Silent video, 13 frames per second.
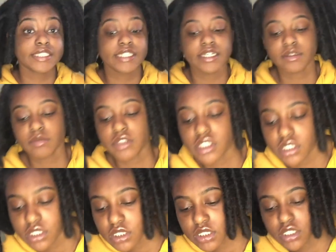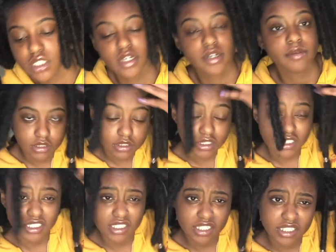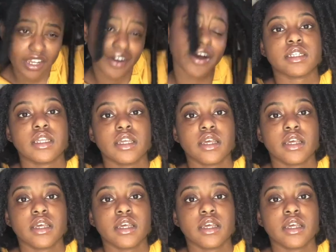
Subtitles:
Today I'm gonna cut these things out.